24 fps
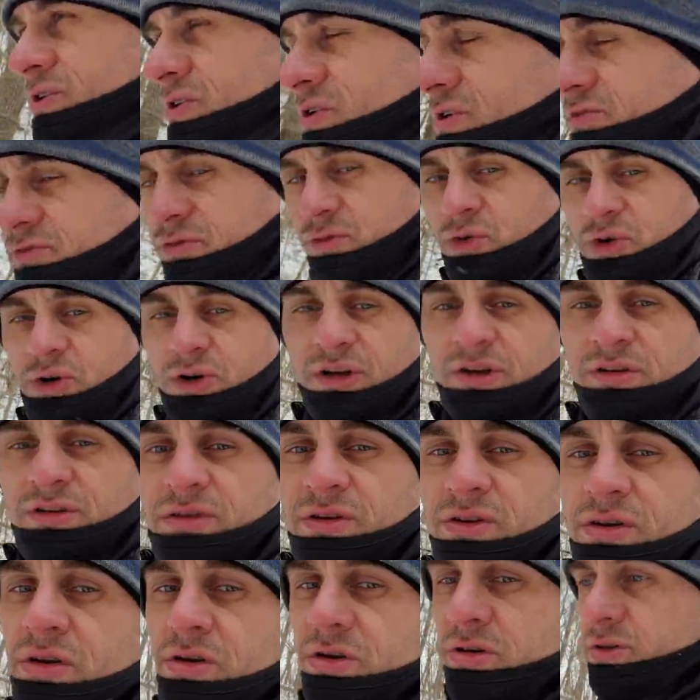can afford it,
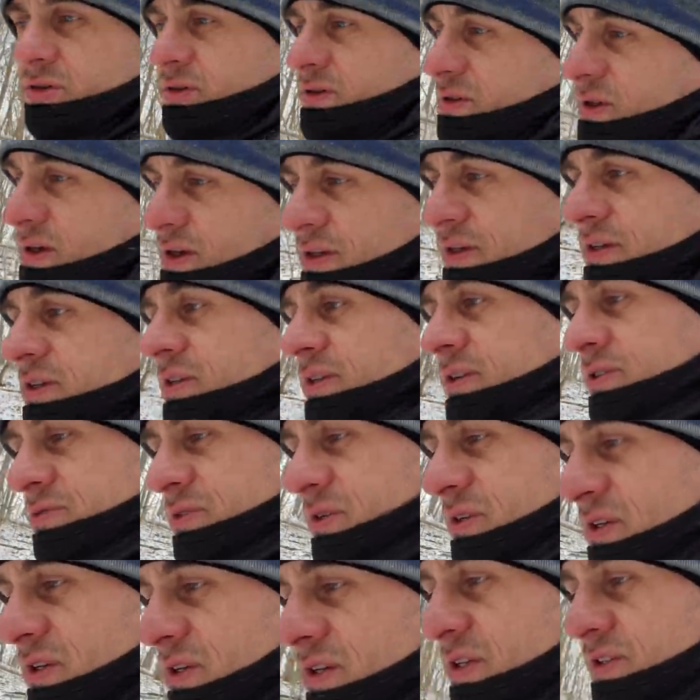it is
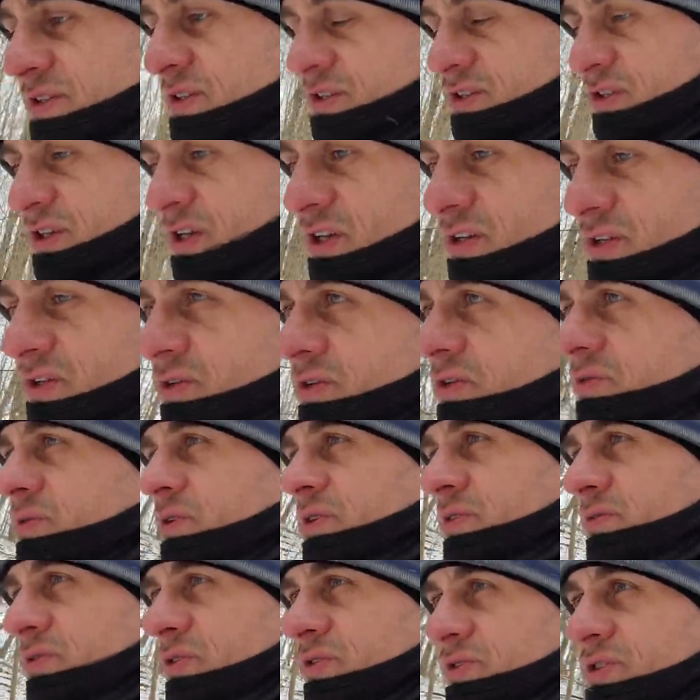what it is. It's like, you know, one
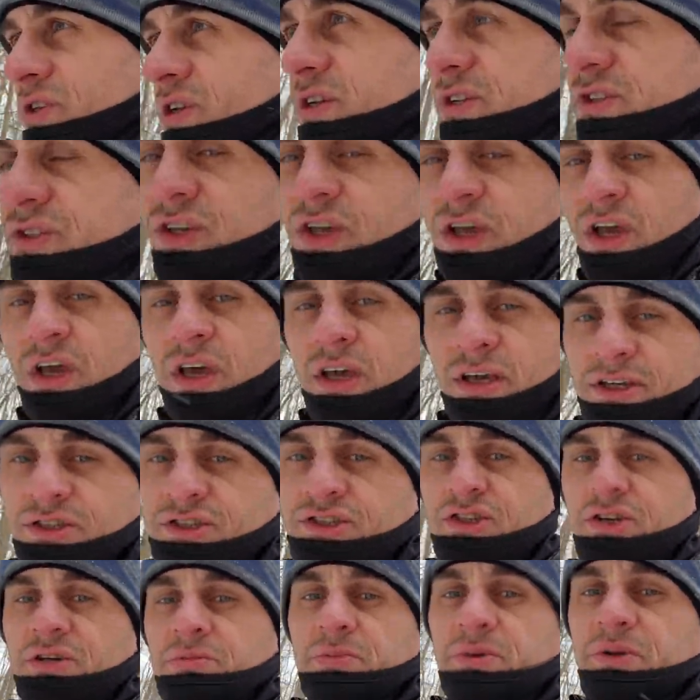of those things is
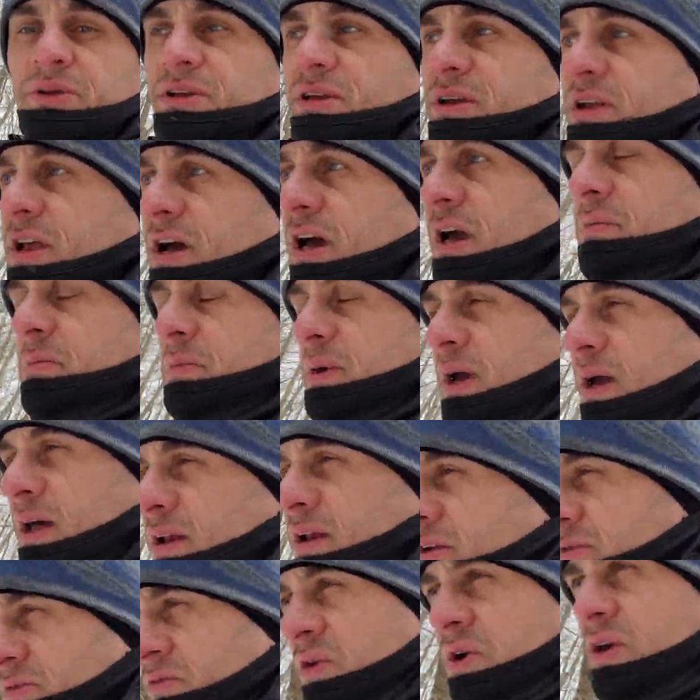cheaper than an iPad
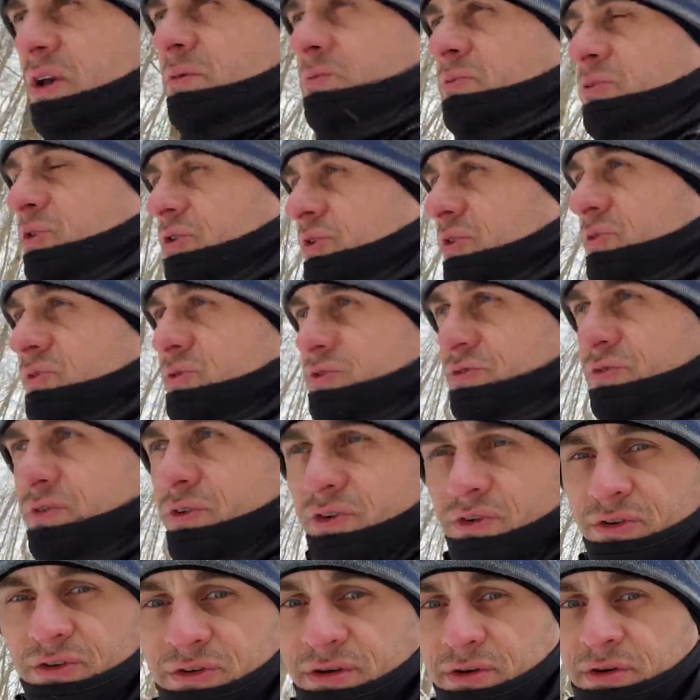and way more
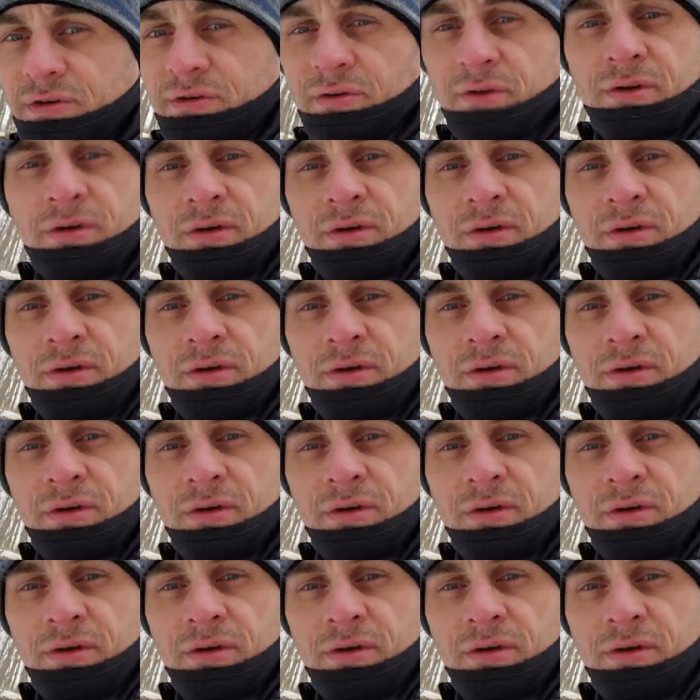useful, you know.